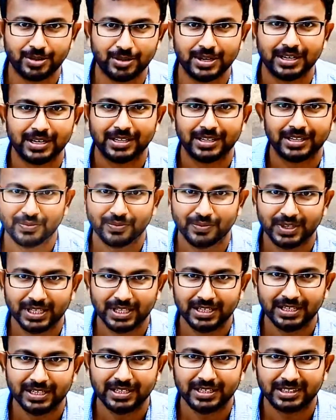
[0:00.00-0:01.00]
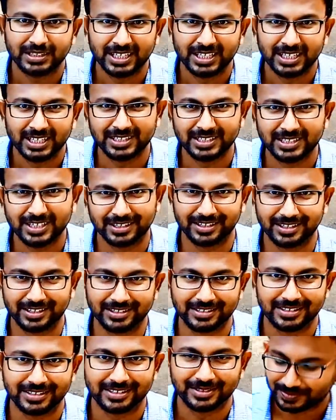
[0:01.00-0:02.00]
on hard ground within 30
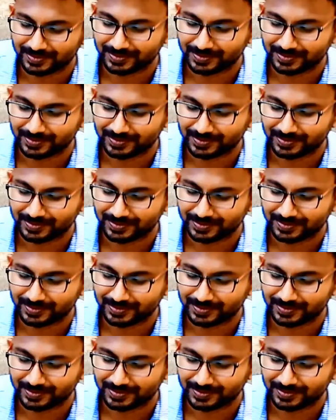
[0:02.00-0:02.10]
seconds.